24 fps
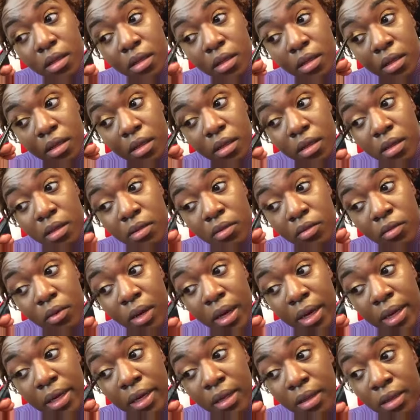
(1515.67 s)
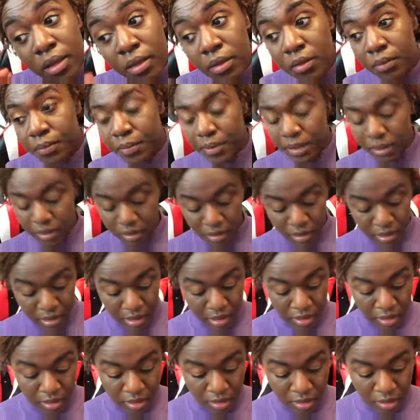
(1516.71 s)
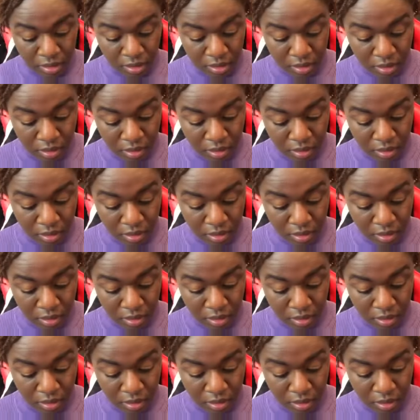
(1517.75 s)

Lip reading: And then drag a little bit there.